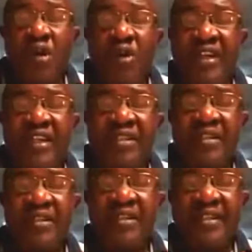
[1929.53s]

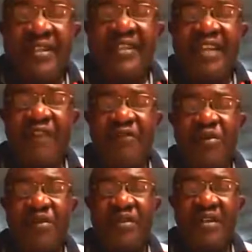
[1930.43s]
200 this
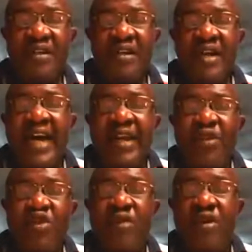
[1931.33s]
afternoon.
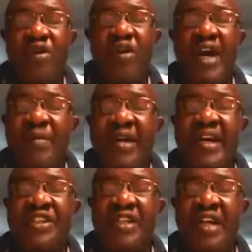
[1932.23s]
And tomorrow
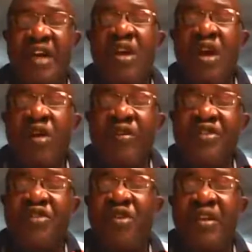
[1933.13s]
I'm cashing out.
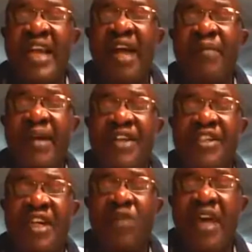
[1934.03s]
On Sunday I'm
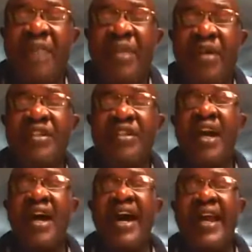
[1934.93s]
cashing out. Why? Because
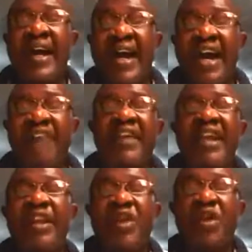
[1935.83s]
I have
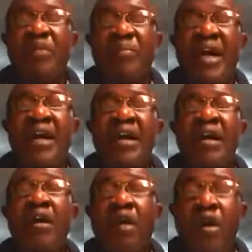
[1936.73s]
a number
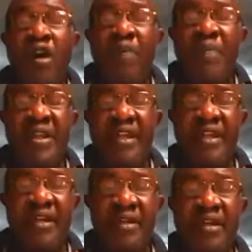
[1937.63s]
coming
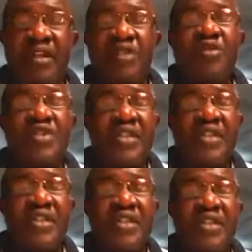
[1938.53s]
in to
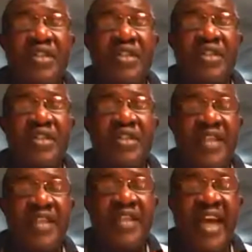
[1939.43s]

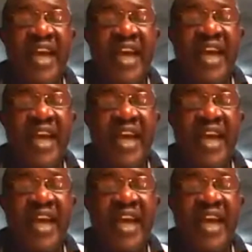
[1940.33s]
sign